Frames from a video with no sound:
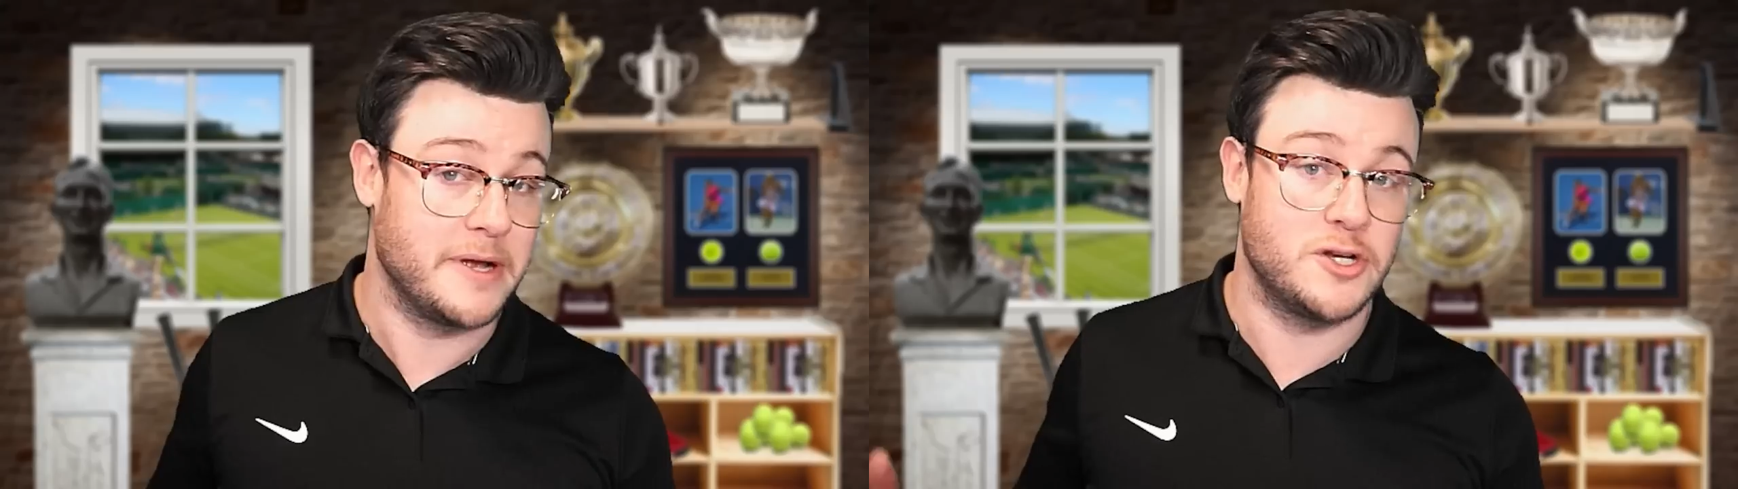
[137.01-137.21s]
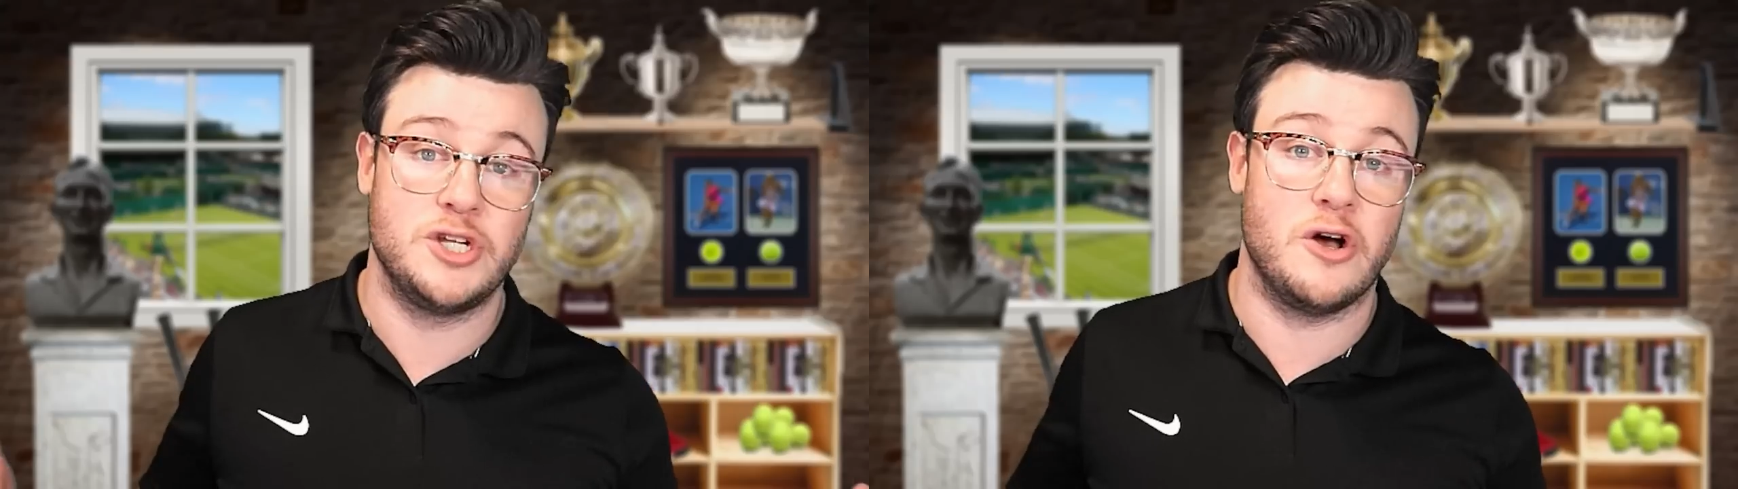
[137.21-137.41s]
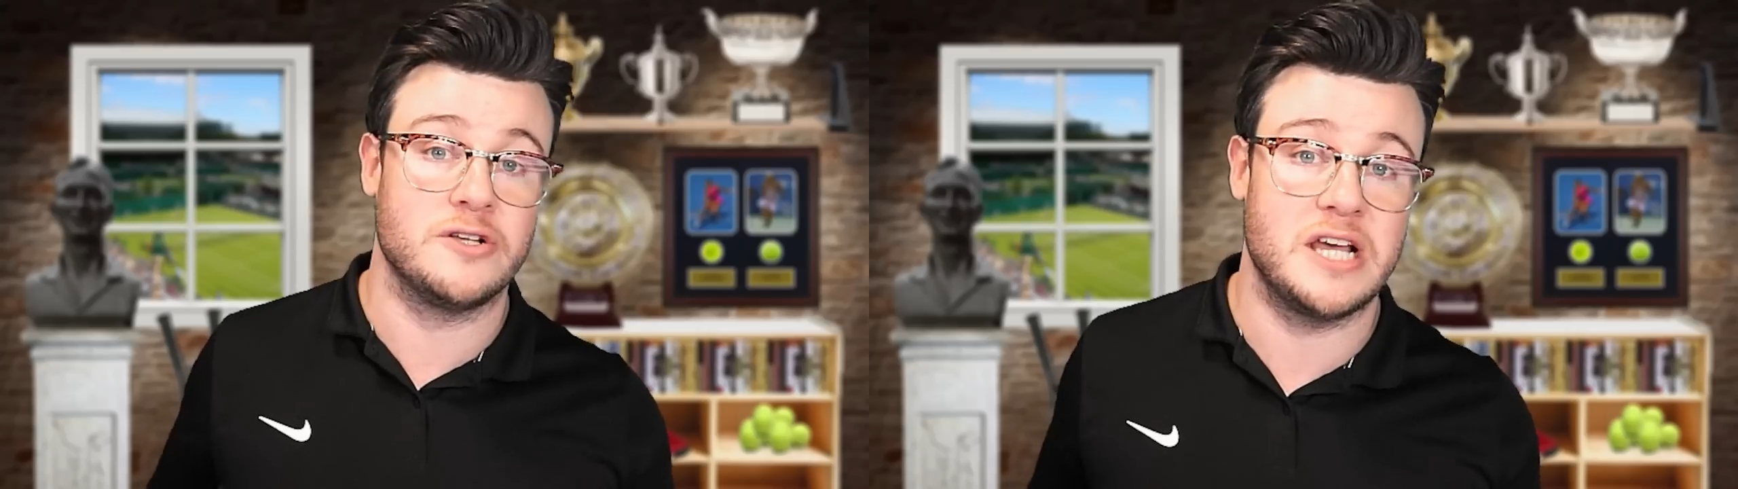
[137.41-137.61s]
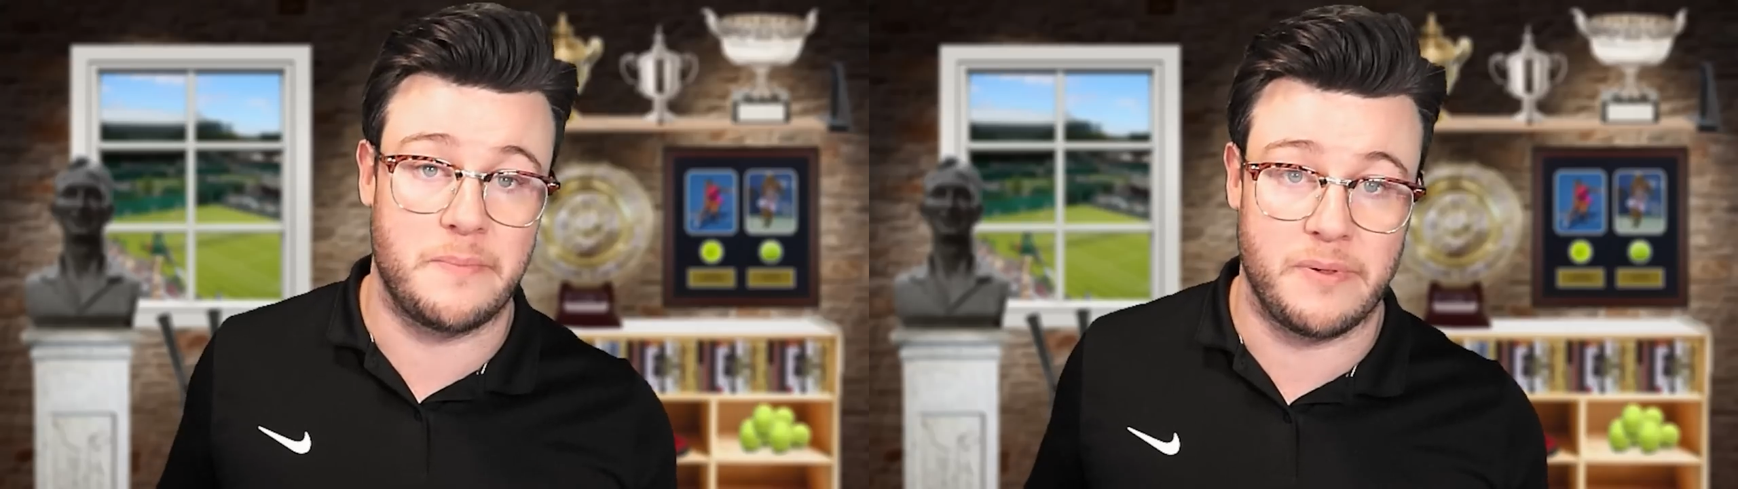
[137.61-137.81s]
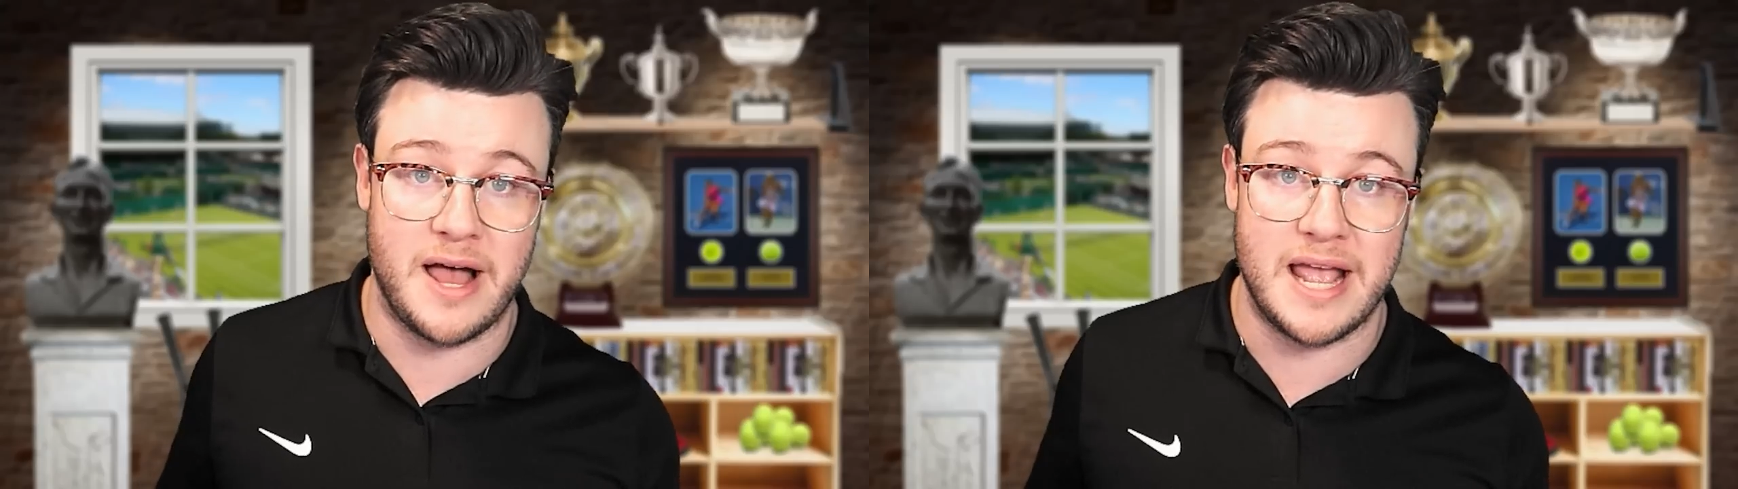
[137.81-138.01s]
because she knows how
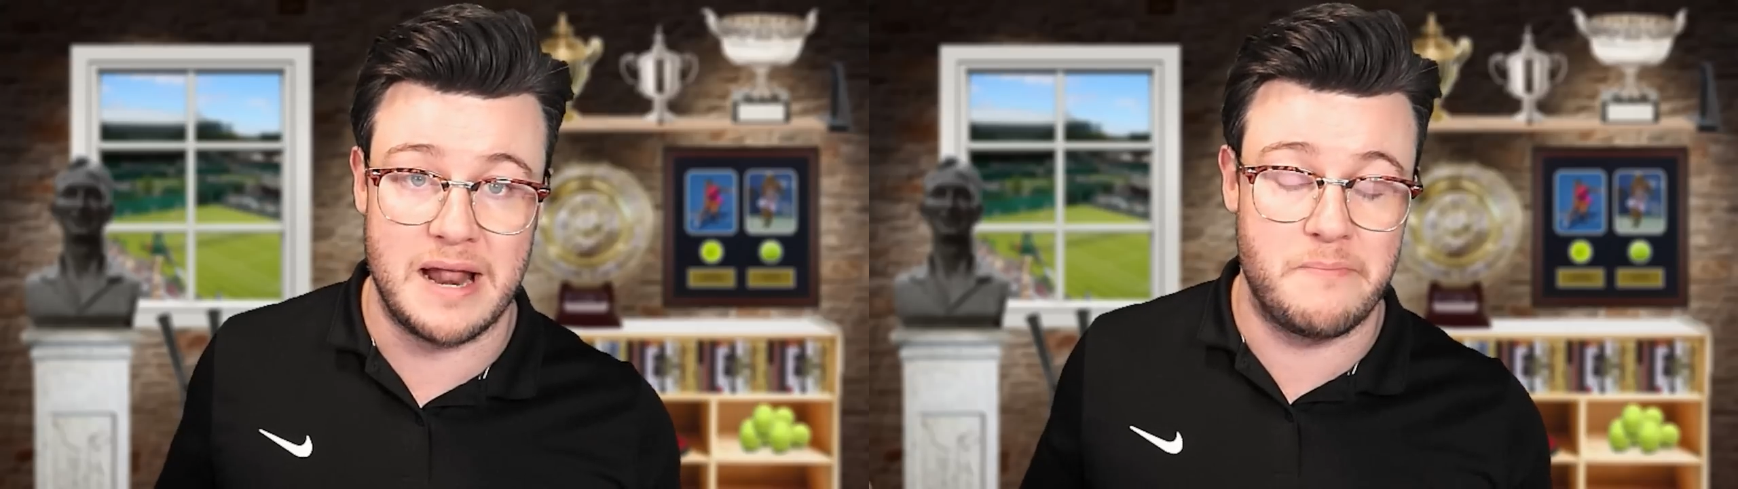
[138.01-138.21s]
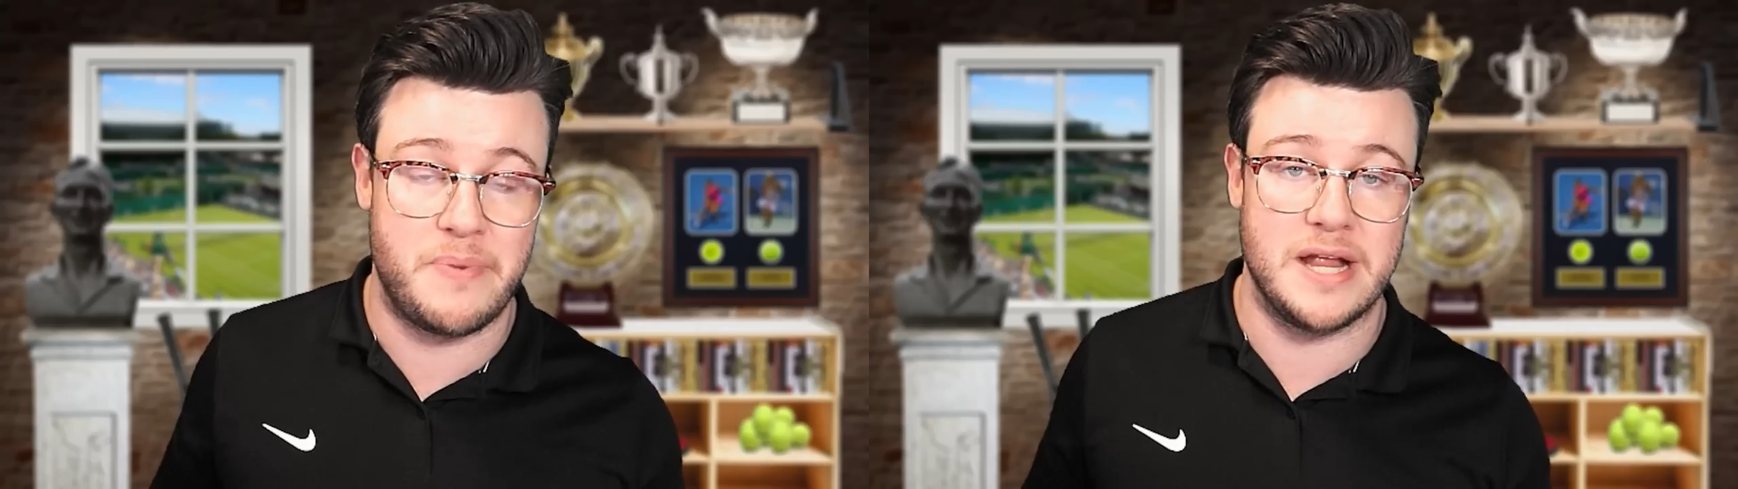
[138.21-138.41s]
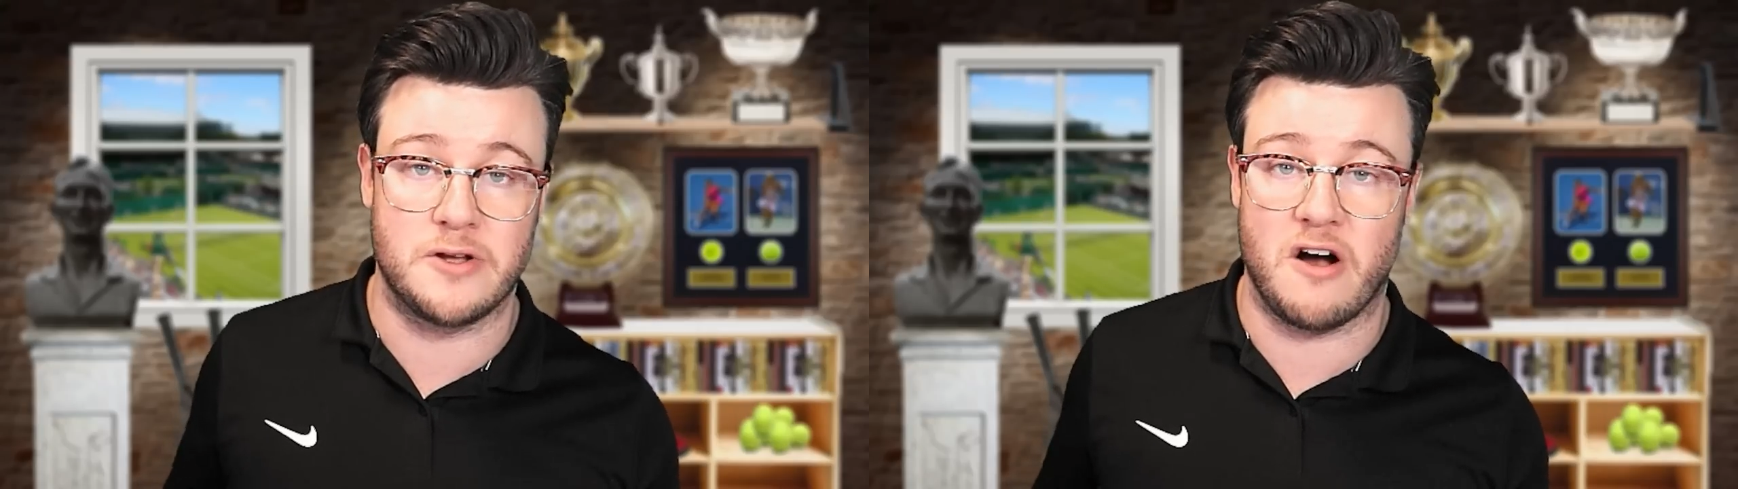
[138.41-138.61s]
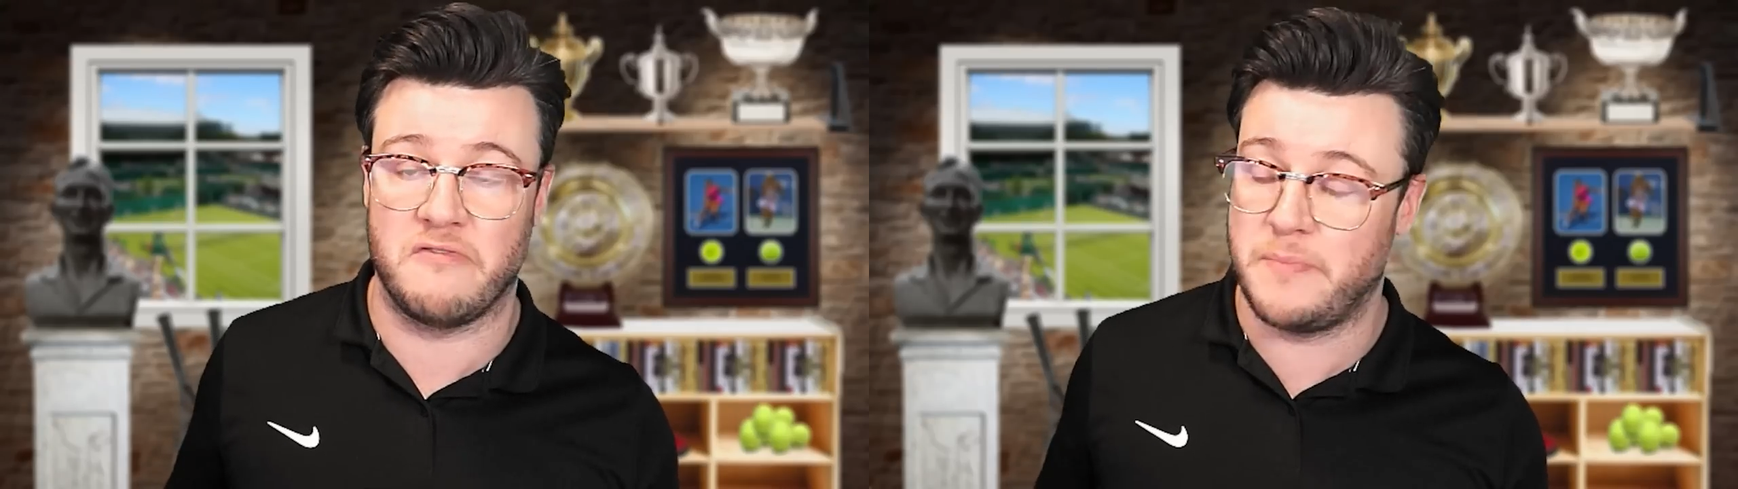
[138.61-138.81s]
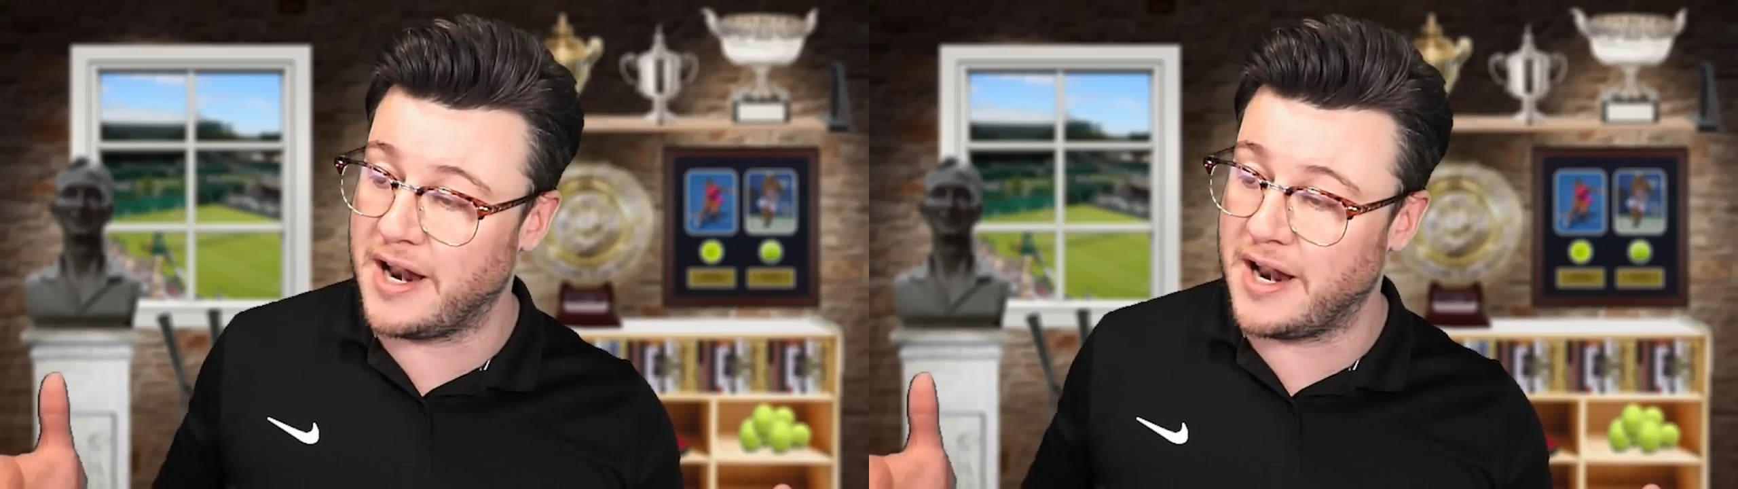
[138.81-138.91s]
to play and beat Gauff.